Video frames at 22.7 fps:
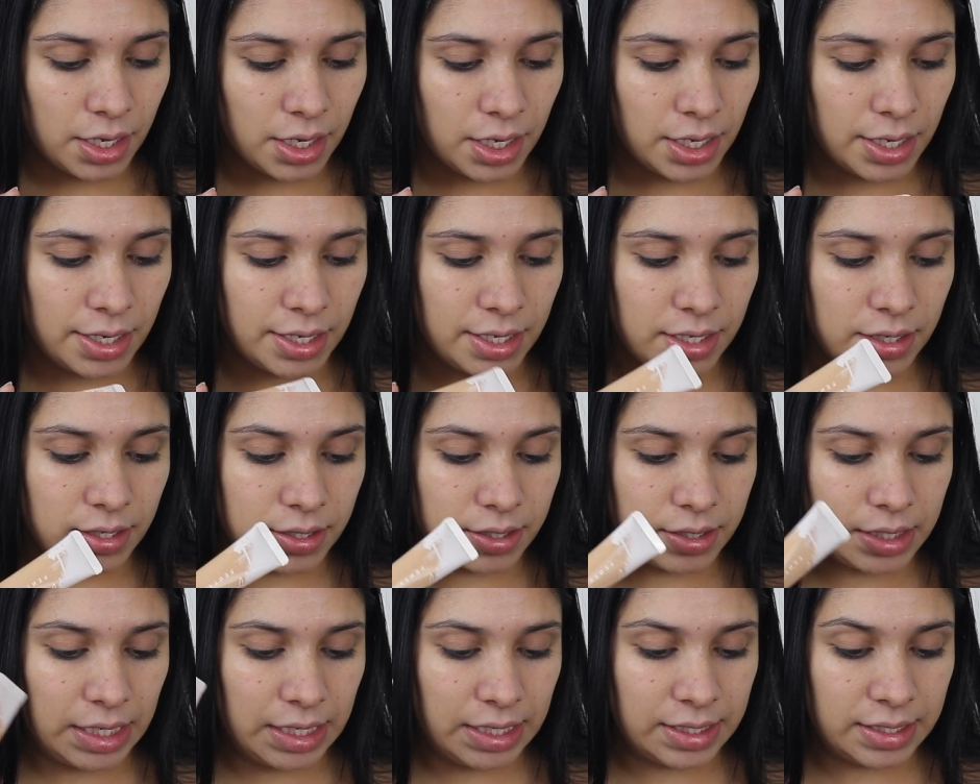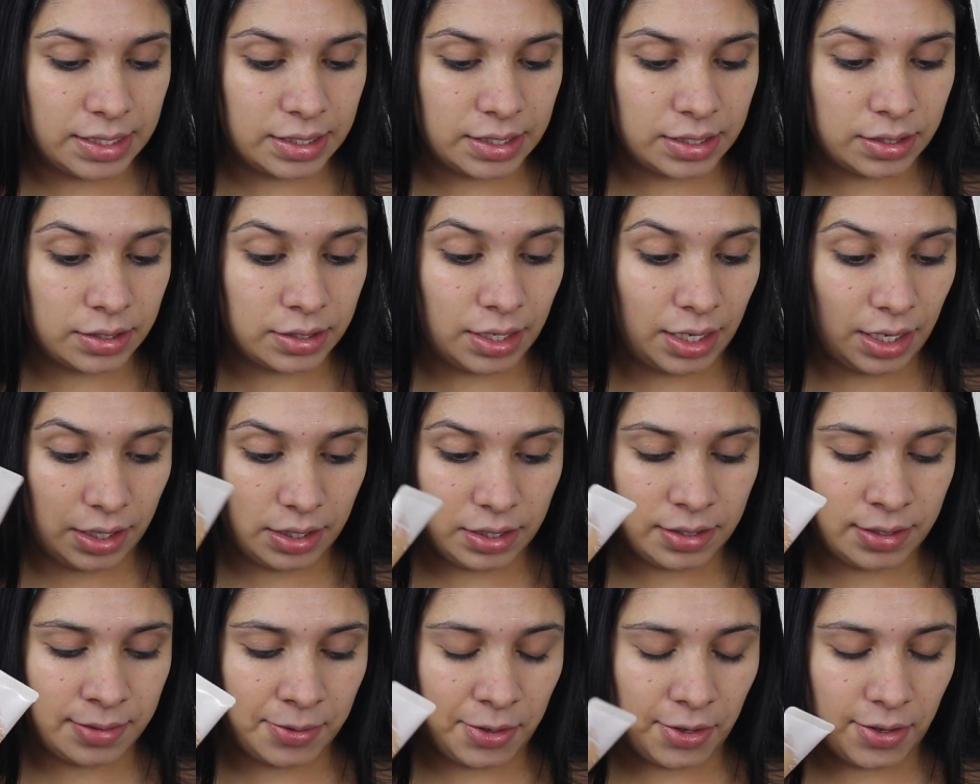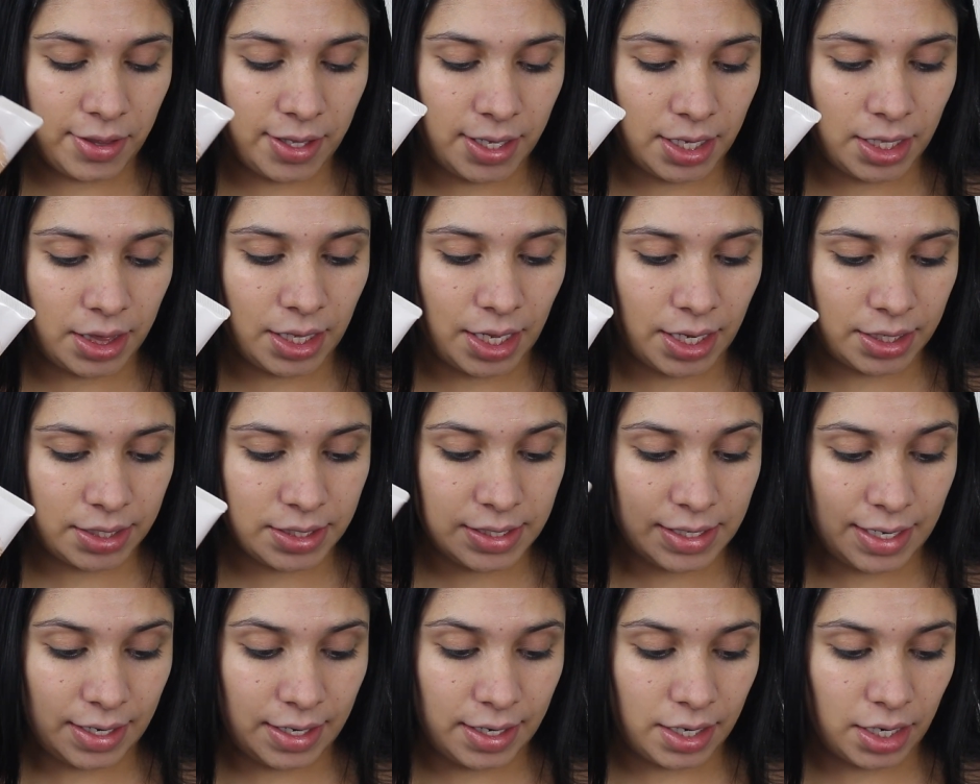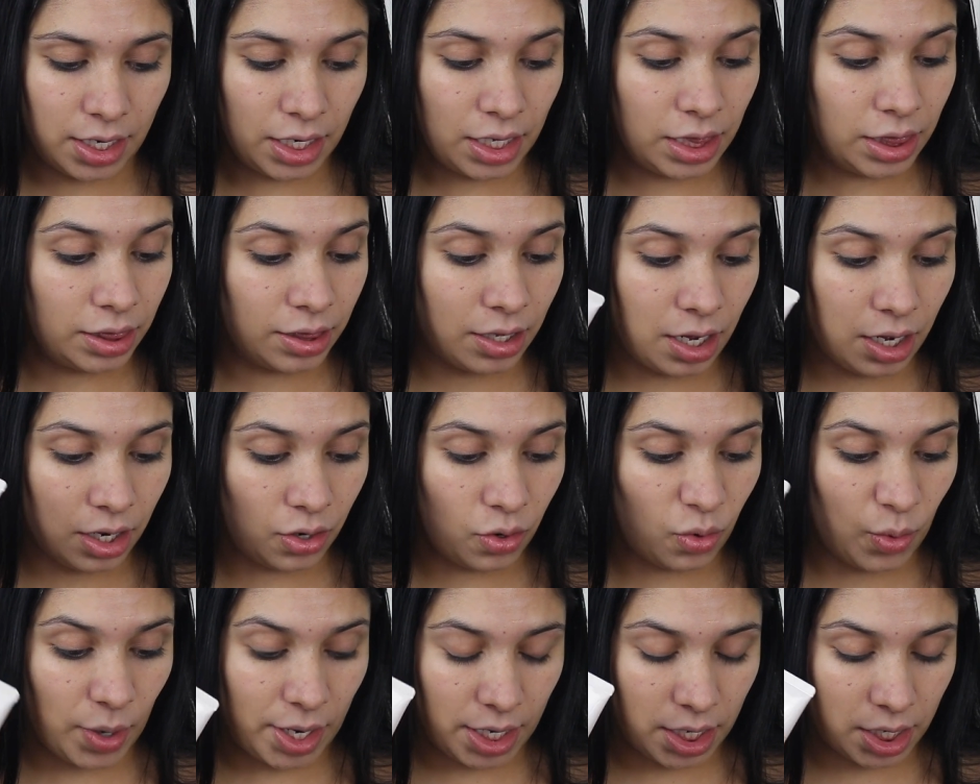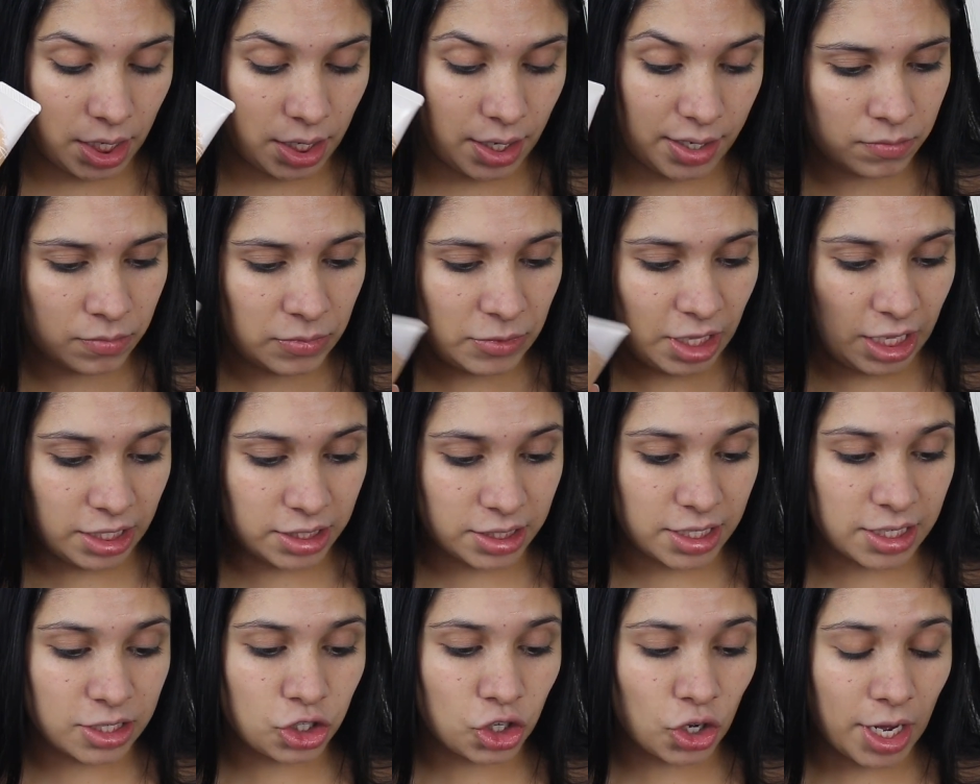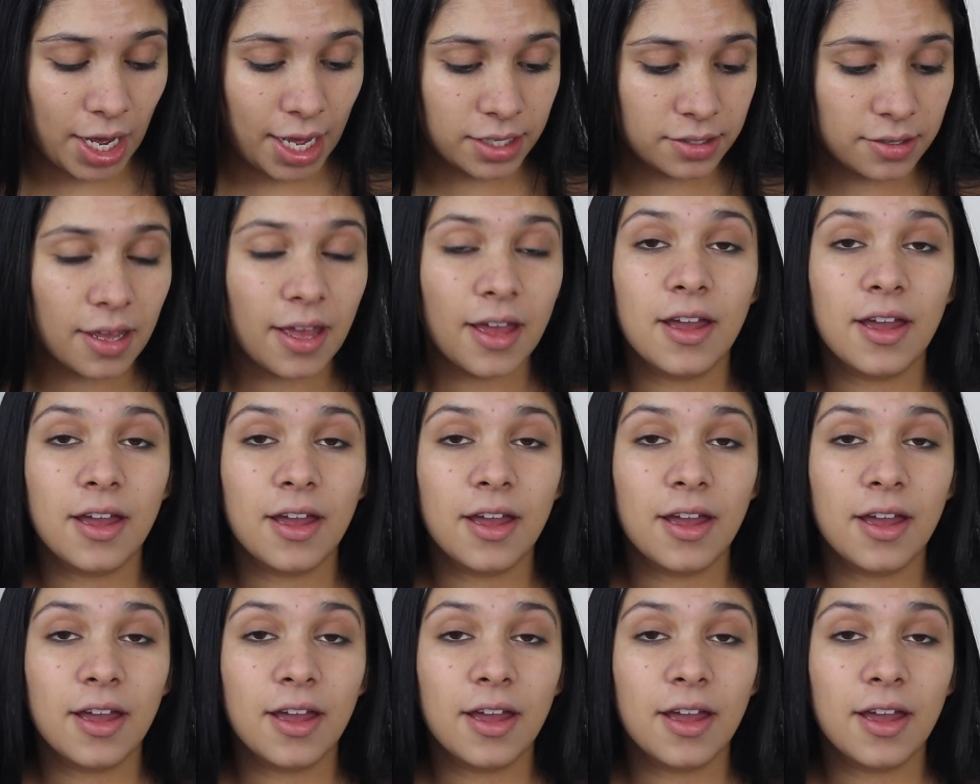It is a skin smoothing, light as air, long wear. Yes, so it has